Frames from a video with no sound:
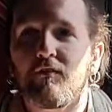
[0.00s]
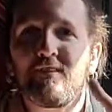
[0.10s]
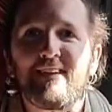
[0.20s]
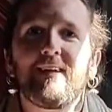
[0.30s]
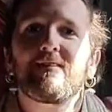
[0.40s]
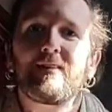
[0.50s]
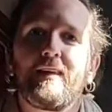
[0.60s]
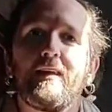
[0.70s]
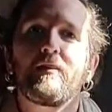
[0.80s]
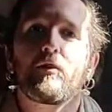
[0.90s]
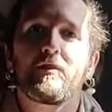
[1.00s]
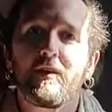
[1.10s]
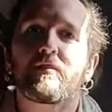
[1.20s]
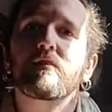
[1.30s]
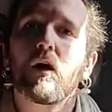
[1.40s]
of dis-ease or
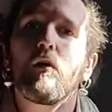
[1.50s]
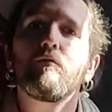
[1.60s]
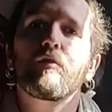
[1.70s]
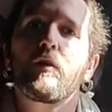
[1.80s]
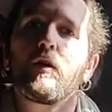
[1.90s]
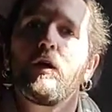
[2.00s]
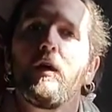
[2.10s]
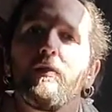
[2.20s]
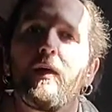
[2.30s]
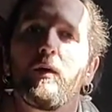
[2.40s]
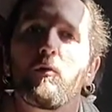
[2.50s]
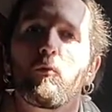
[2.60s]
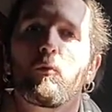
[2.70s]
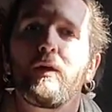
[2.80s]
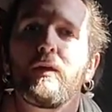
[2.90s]
discomfort, that
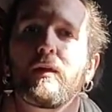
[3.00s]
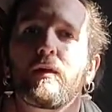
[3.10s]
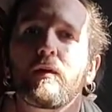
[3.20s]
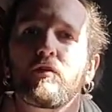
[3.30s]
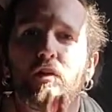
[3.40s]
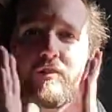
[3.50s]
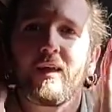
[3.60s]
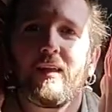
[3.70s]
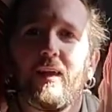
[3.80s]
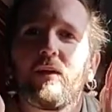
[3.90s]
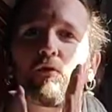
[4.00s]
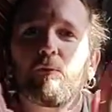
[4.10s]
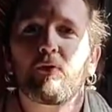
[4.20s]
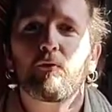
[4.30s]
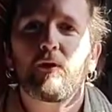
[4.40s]
we just got to
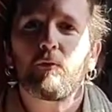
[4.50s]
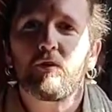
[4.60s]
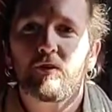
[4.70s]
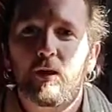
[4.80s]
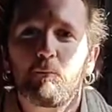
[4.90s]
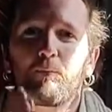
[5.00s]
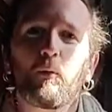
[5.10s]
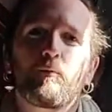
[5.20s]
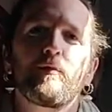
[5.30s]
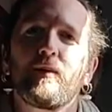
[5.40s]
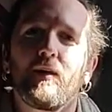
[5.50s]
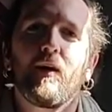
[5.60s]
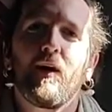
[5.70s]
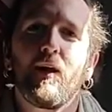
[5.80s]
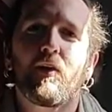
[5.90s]
interrupt the rhythm. We're just going to,
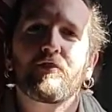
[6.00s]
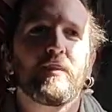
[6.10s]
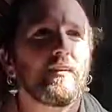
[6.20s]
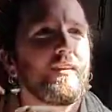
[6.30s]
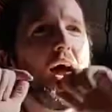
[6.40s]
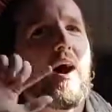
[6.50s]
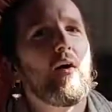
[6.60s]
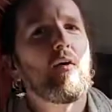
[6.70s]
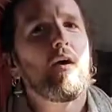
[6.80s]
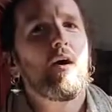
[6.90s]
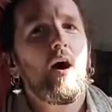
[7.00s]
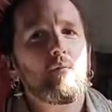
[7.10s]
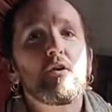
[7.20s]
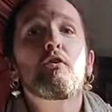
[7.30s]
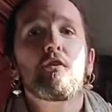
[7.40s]
and all of a sudden now I'm
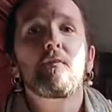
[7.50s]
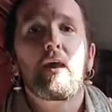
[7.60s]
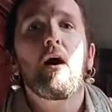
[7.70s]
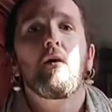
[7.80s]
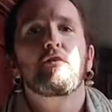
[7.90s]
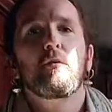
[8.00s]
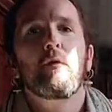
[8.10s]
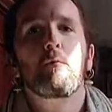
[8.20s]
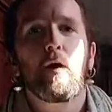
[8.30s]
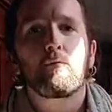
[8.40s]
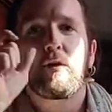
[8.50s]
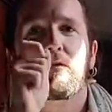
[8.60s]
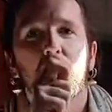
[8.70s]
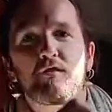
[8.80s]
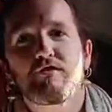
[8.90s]
going to do something else. I'm going to
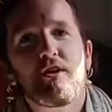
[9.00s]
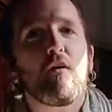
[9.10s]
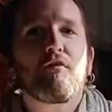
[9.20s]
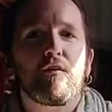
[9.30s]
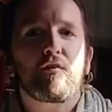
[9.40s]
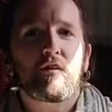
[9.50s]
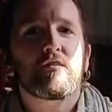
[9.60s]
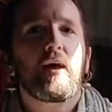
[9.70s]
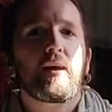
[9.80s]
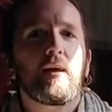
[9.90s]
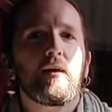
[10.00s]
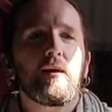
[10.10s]
shelf it for a second.